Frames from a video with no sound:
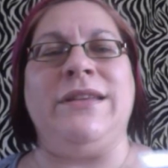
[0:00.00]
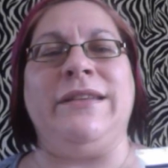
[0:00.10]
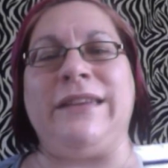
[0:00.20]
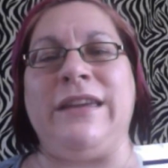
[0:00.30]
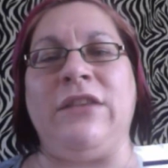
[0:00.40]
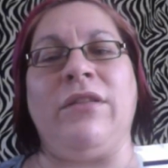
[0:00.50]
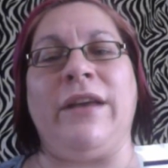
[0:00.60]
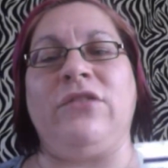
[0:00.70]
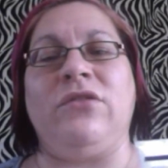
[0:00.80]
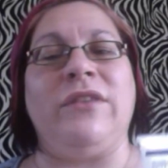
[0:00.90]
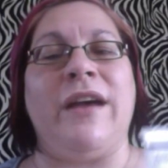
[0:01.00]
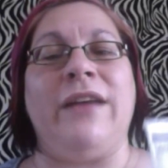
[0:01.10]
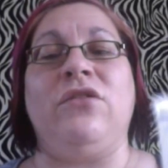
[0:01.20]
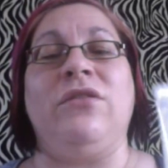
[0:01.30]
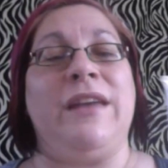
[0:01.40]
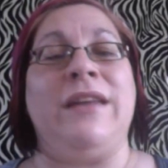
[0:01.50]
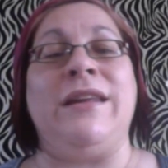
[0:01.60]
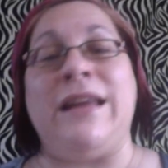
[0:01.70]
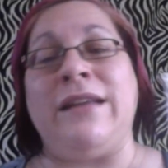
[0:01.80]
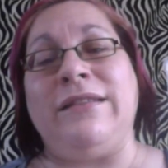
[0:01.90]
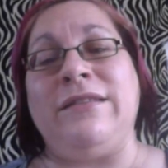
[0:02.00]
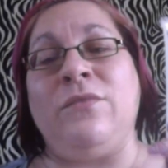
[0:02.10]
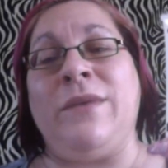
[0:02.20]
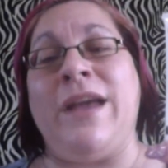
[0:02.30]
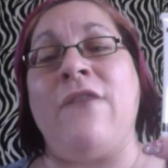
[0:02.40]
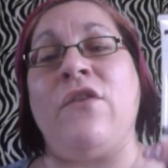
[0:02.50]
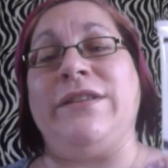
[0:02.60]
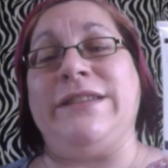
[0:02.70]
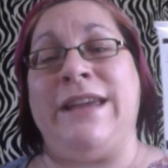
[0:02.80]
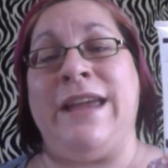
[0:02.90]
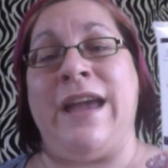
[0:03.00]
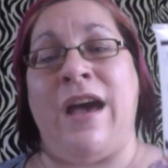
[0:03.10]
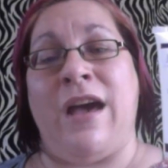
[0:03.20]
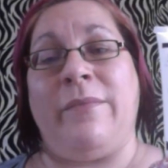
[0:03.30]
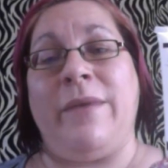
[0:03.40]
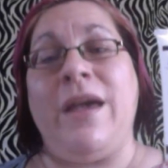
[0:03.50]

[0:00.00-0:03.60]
these Kegel exercisers in an instant, we have our tee-up.